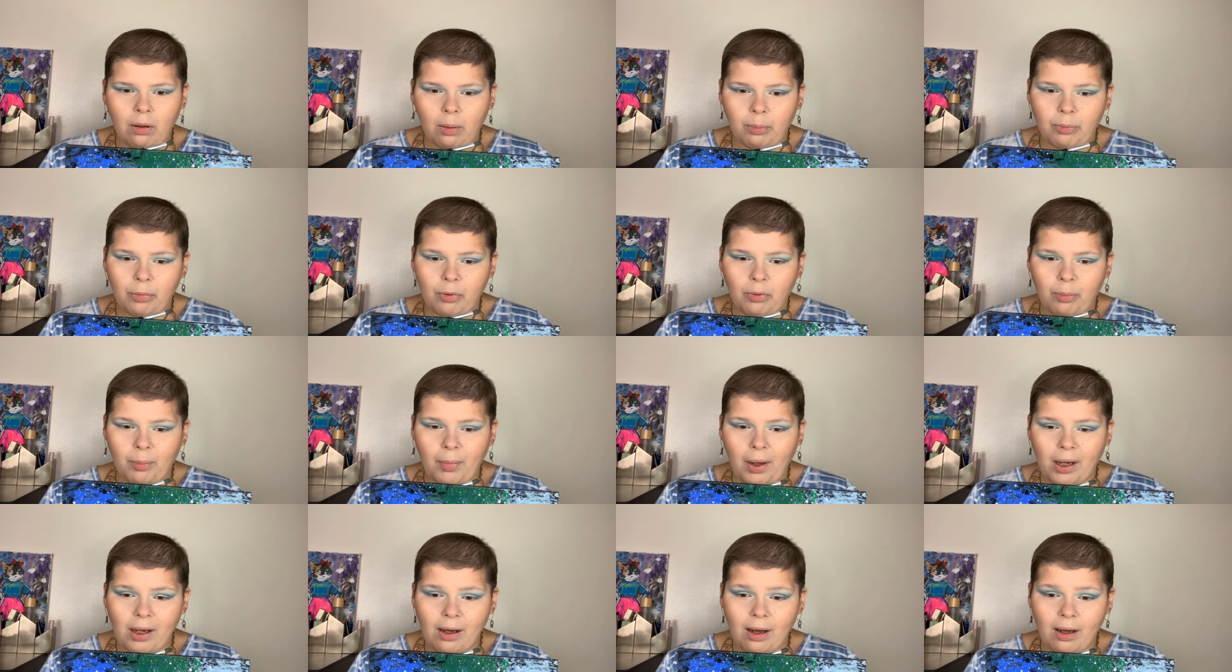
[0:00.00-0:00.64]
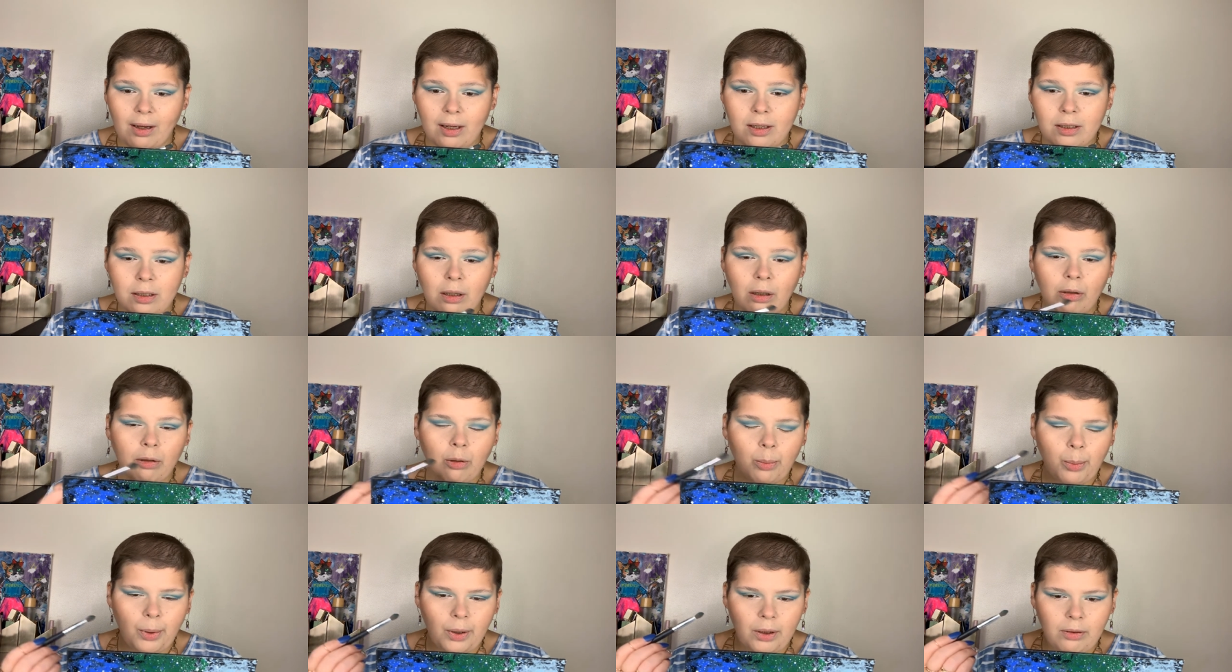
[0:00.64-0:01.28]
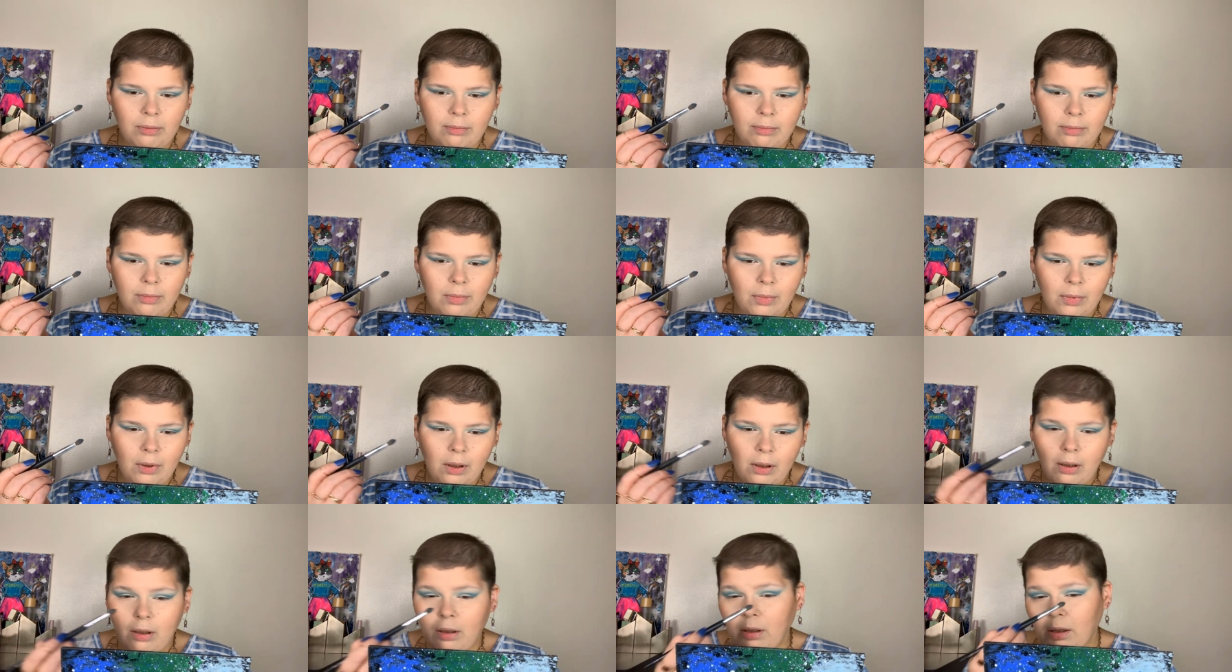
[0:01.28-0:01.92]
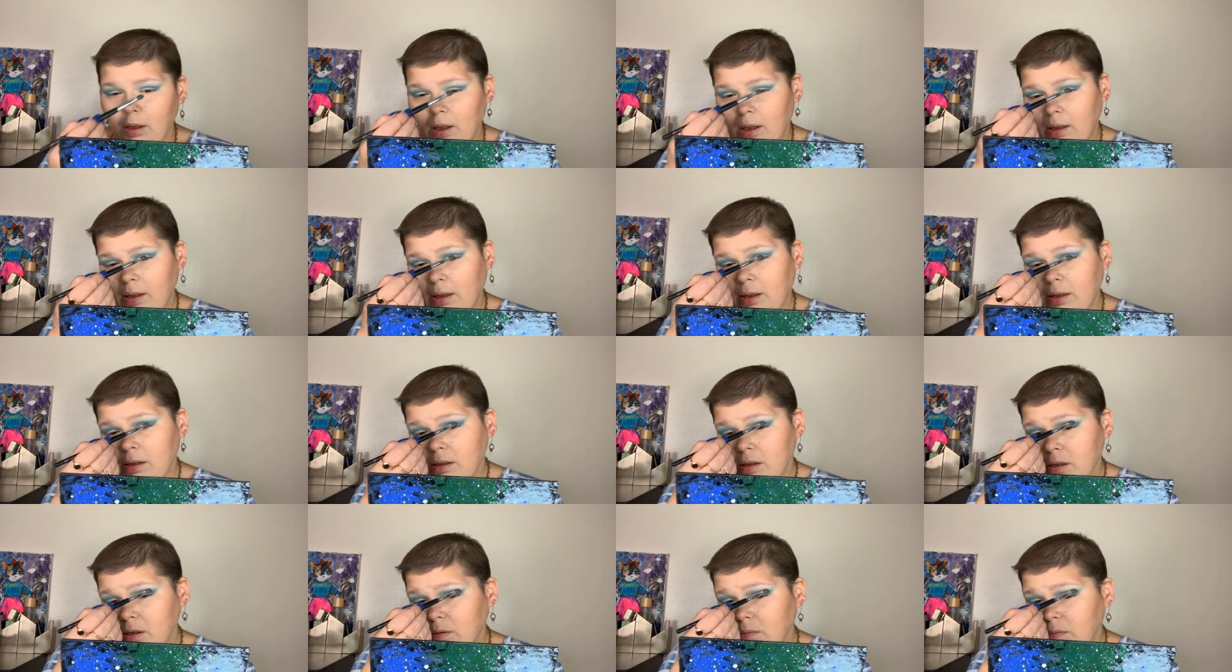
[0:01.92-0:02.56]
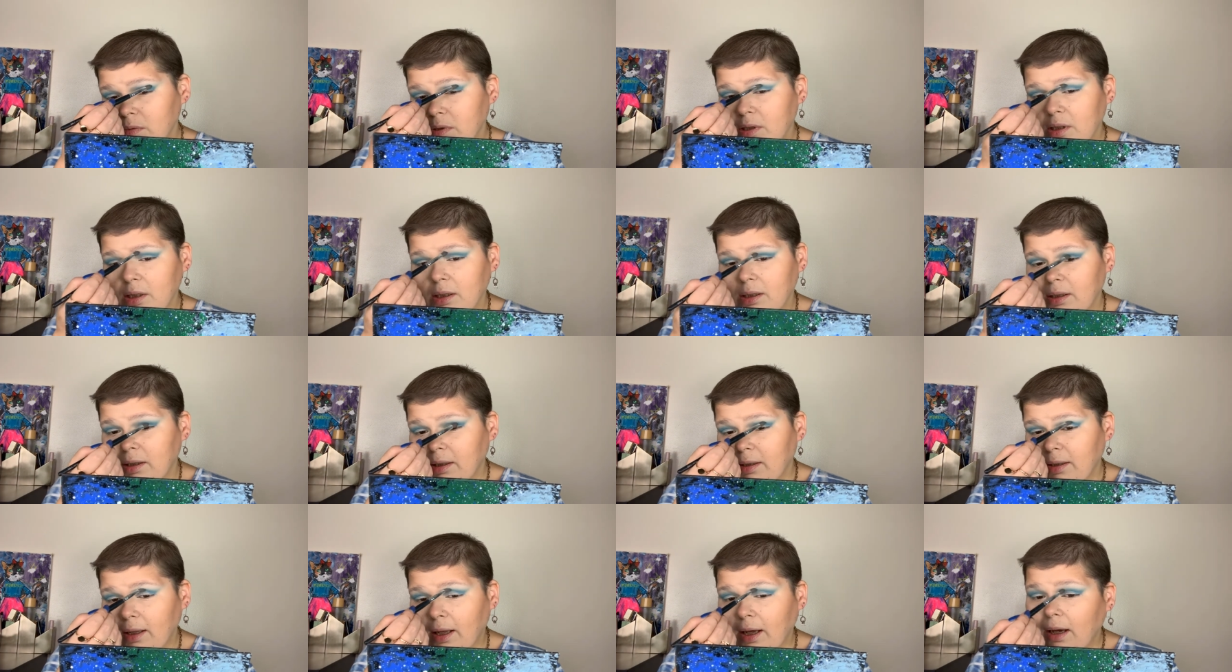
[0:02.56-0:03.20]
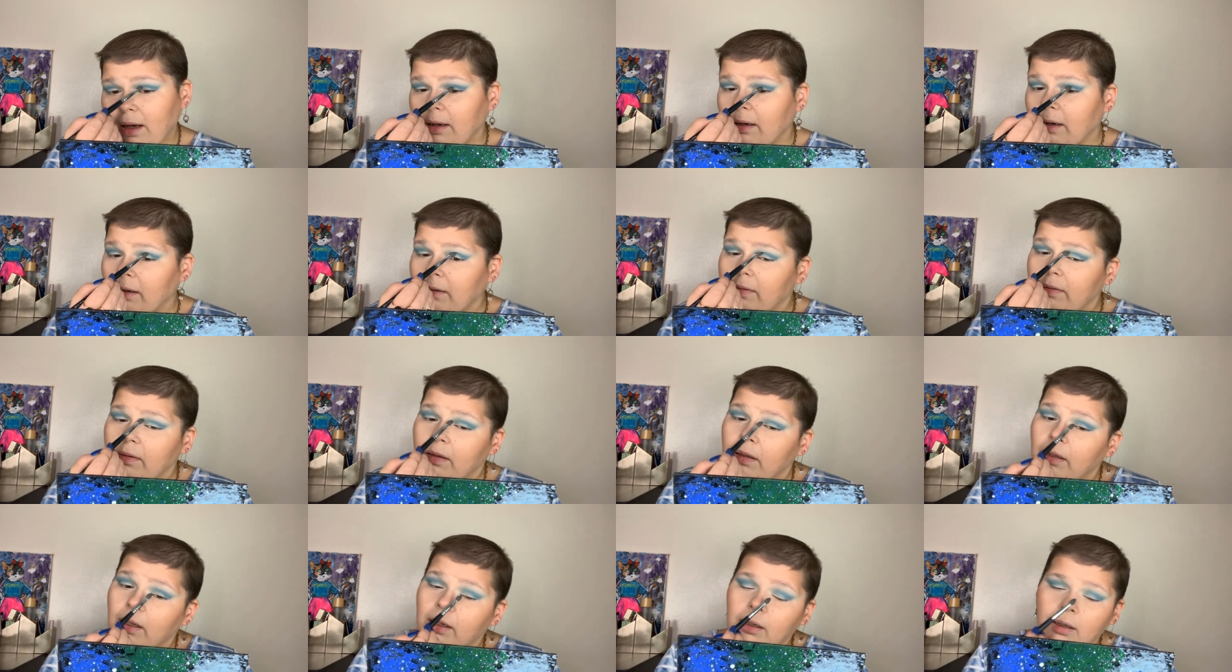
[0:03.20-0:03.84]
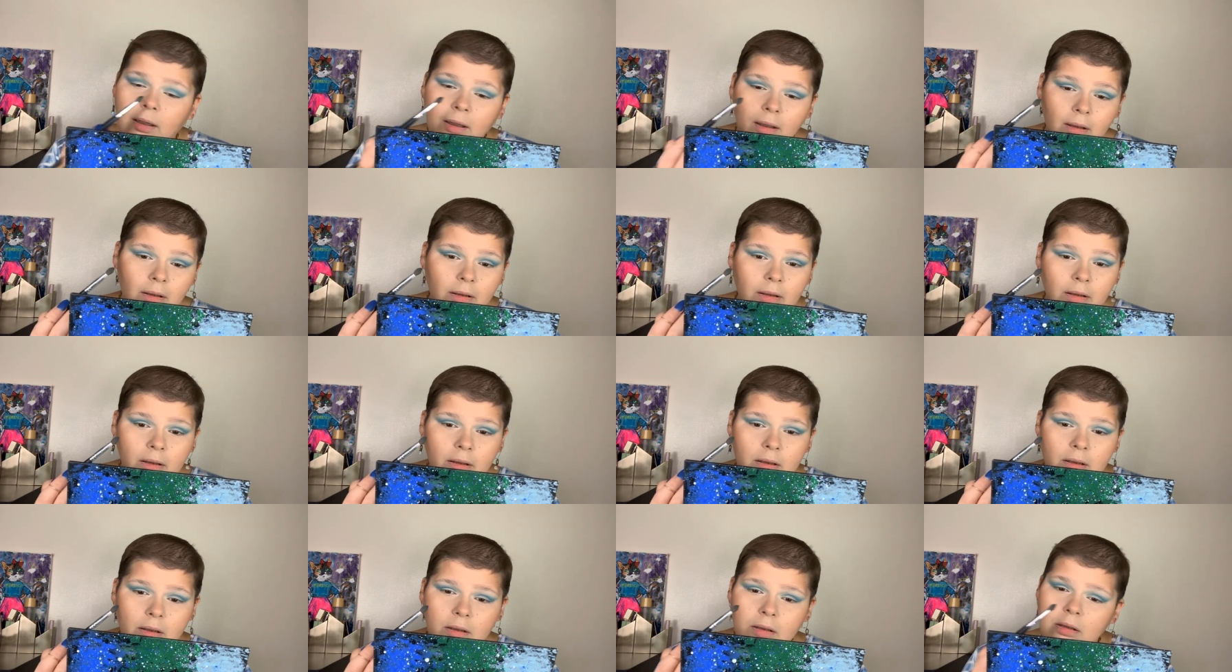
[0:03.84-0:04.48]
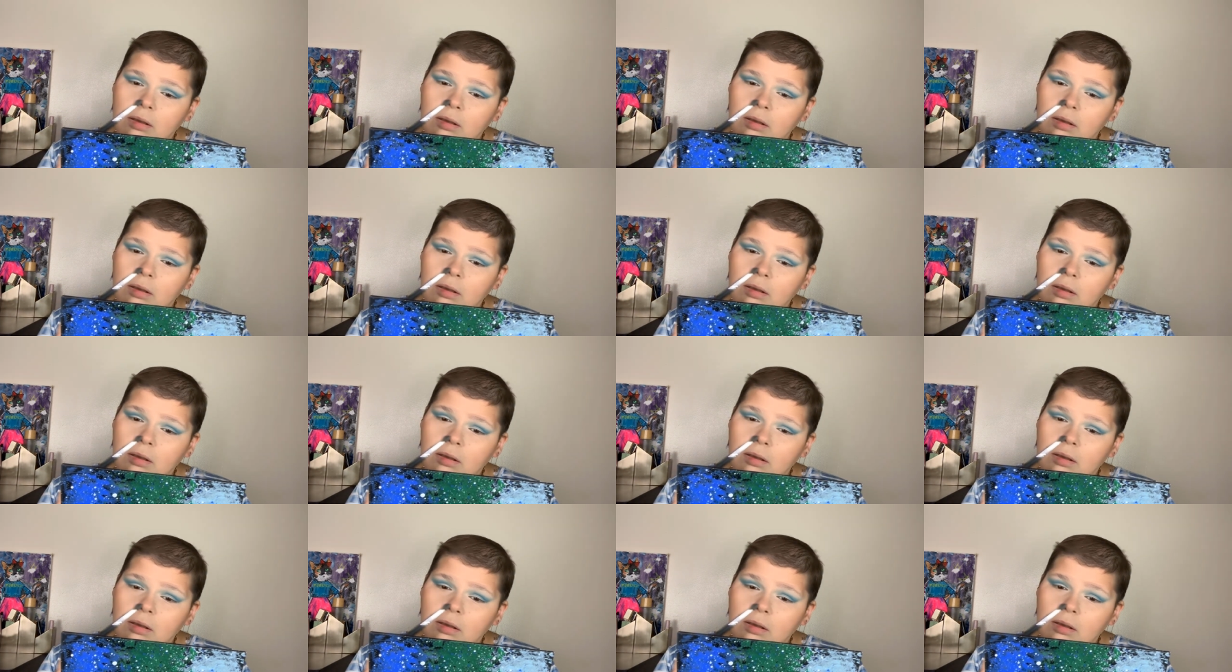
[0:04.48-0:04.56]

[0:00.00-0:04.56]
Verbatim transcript: up with my eyes open. And then as soon as I did that, I feel like it looks